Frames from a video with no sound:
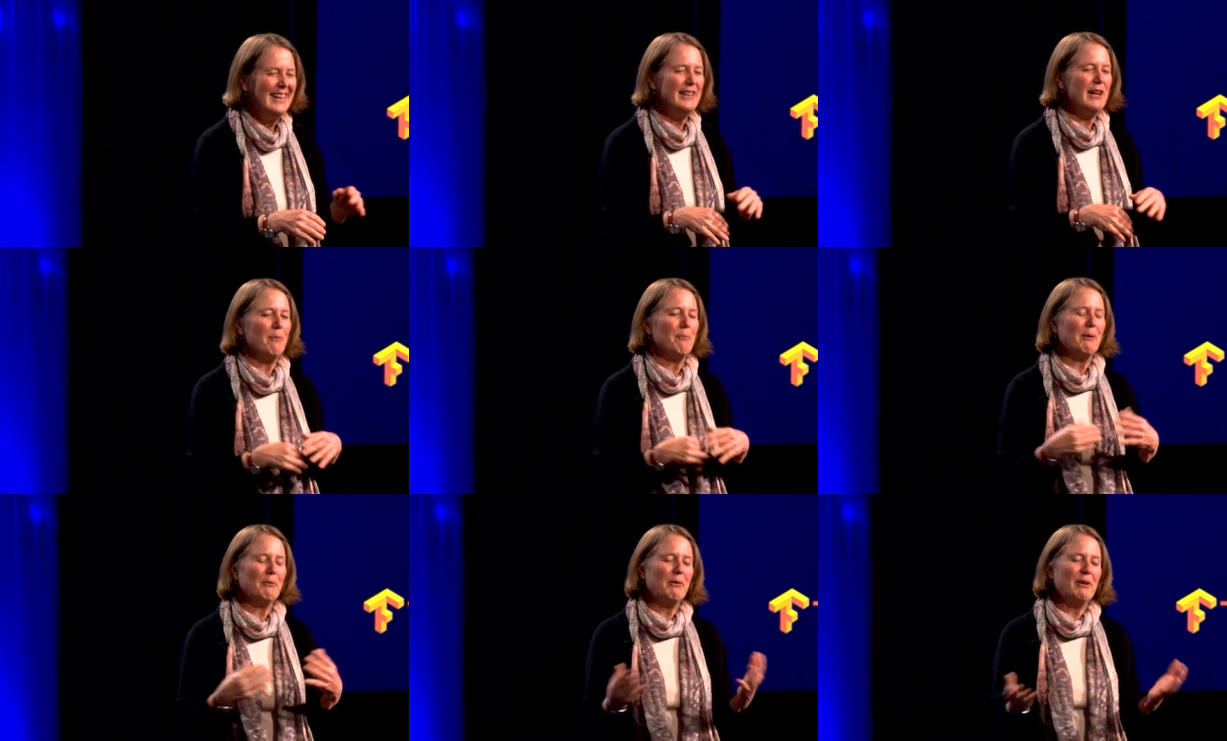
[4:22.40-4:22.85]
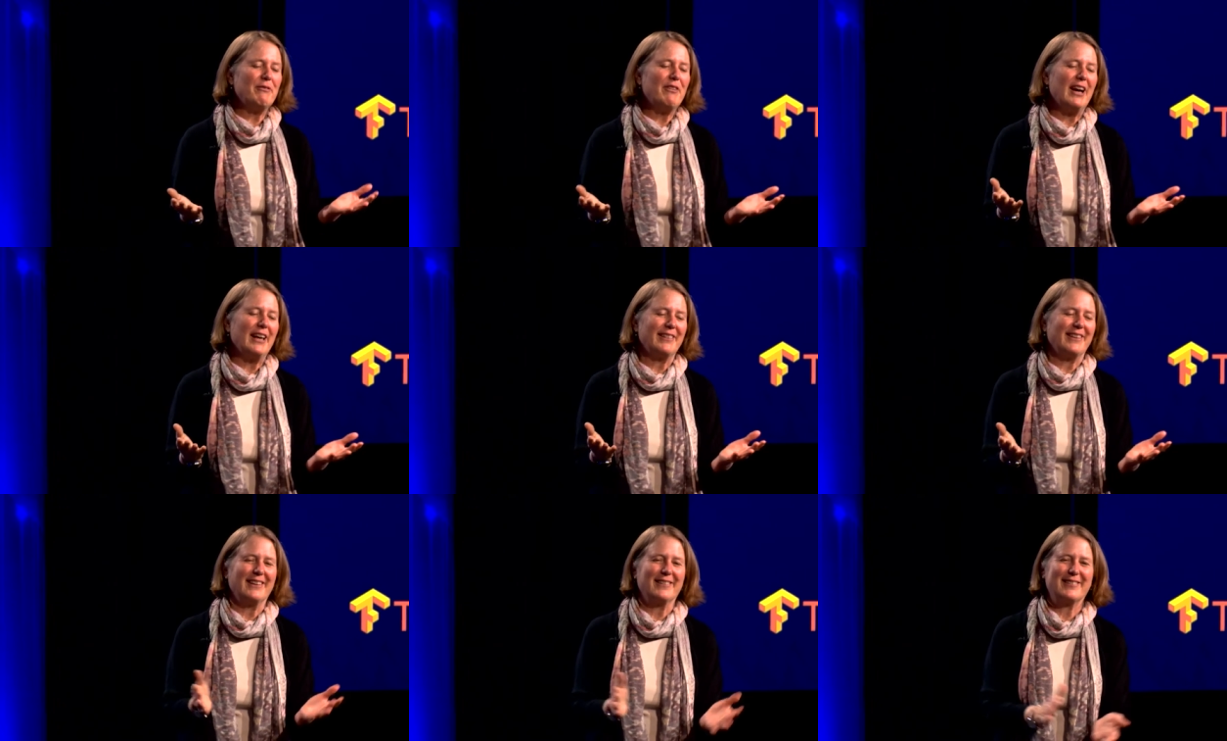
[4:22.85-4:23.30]
no, but we've
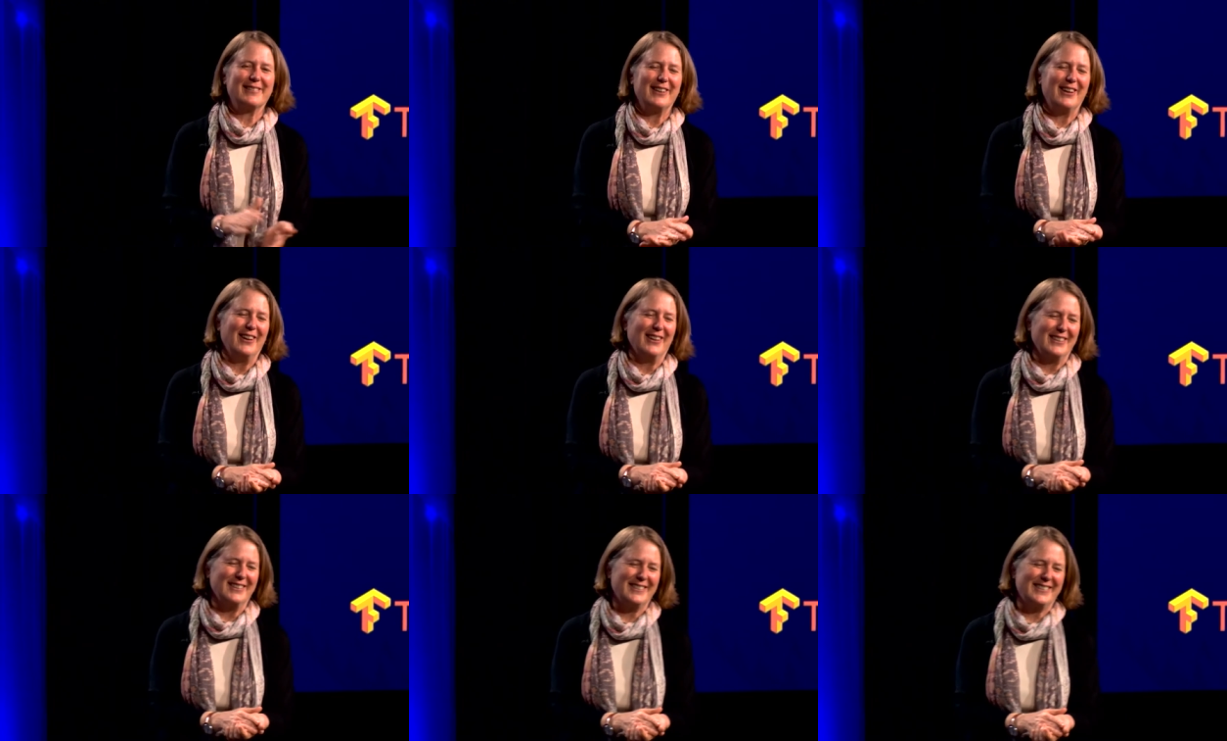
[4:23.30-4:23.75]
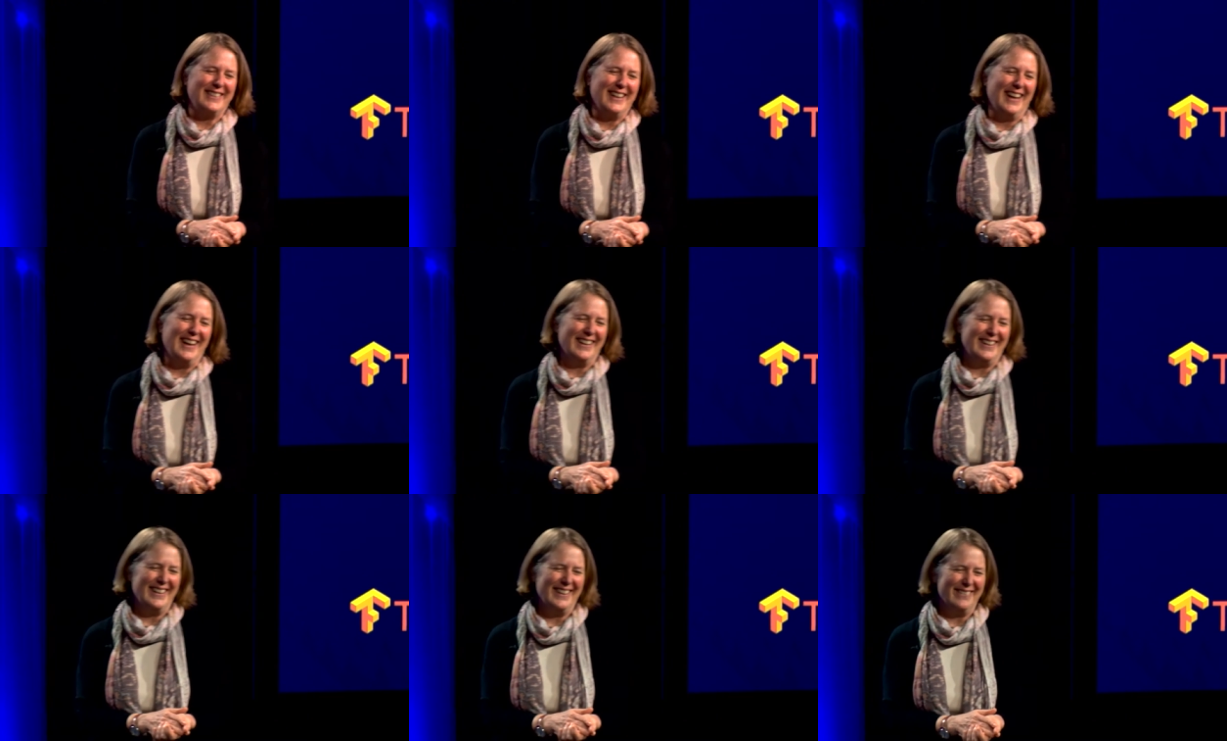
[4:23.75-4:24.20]
had this
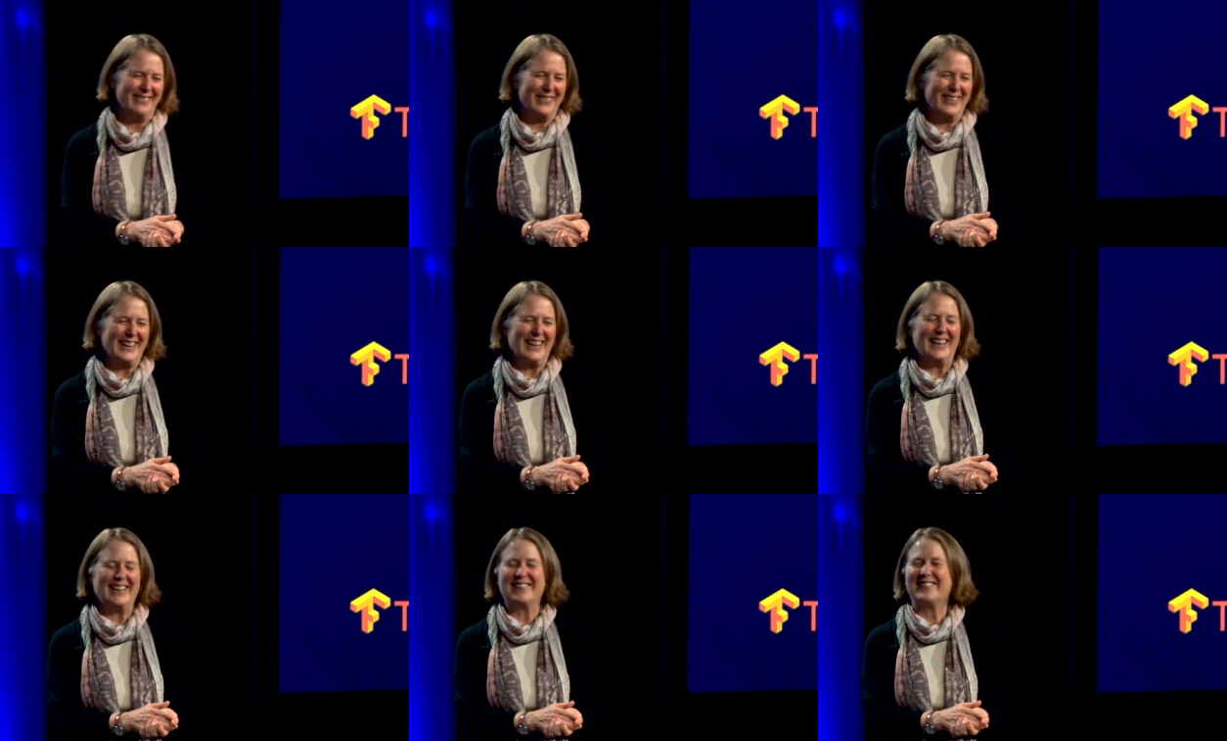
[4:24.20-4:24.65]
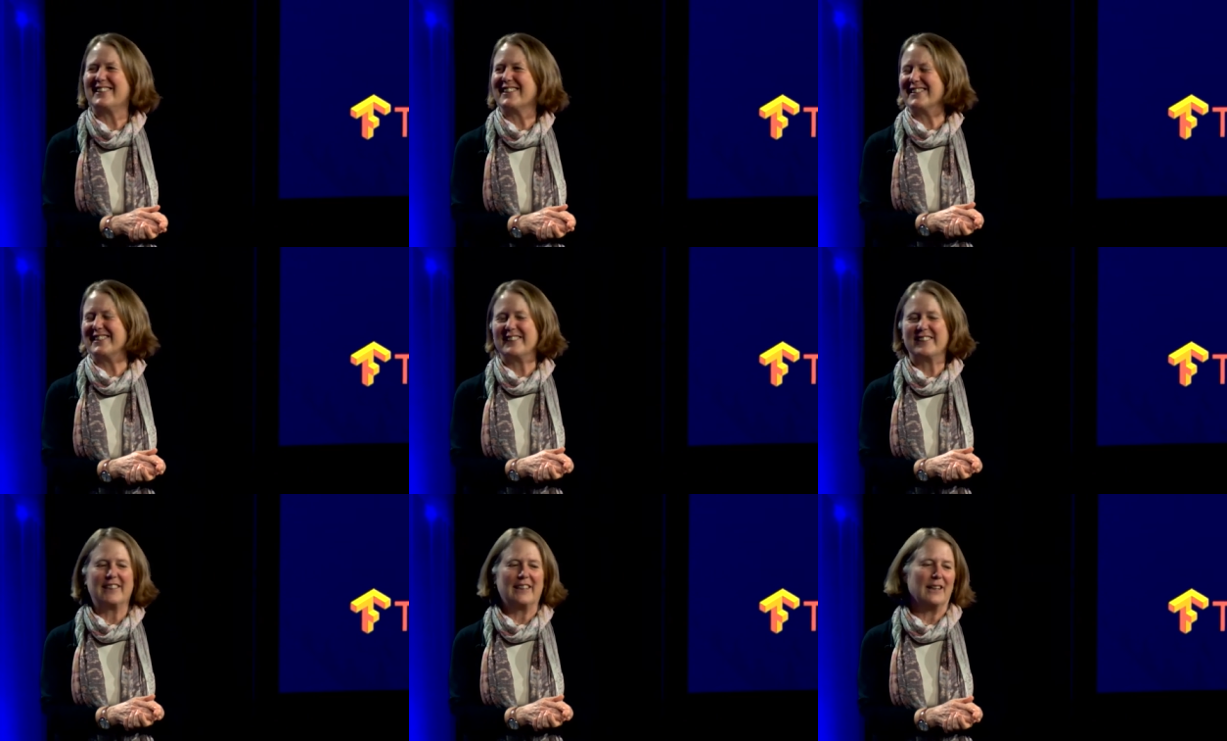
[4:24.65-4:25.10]
long-standing
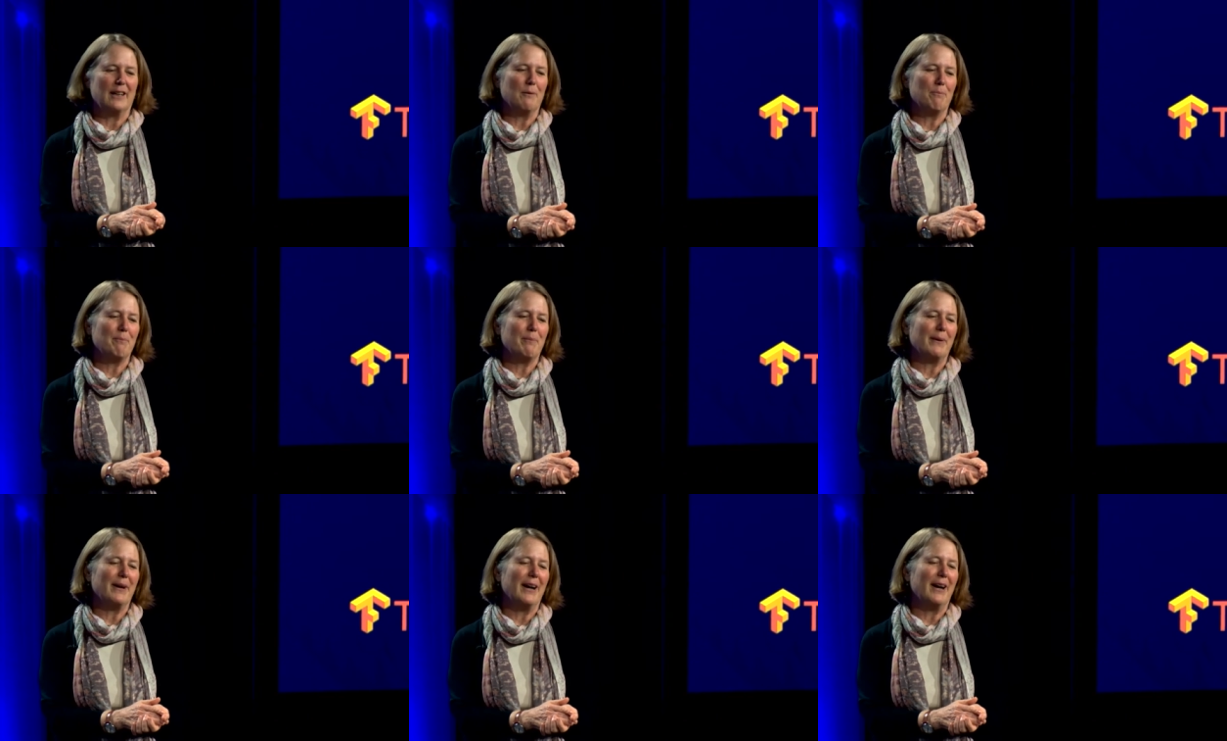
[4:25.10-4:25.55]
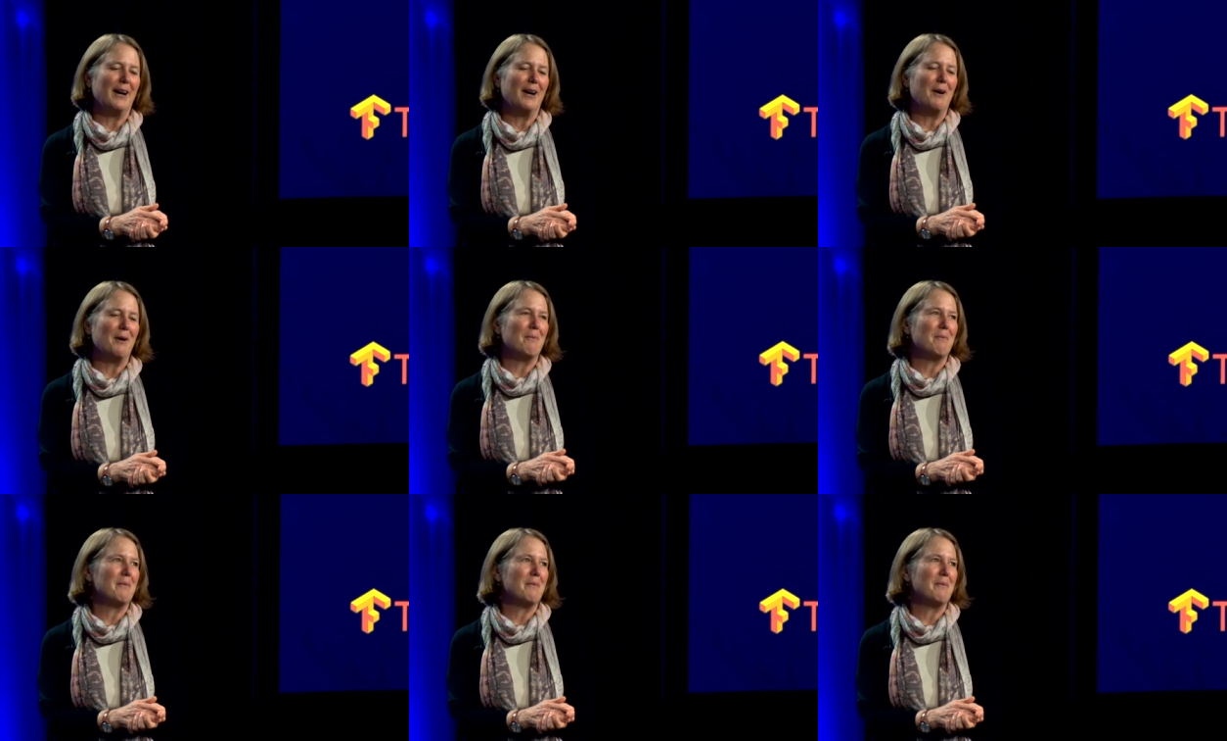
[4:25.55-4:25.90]
relationship, yeah.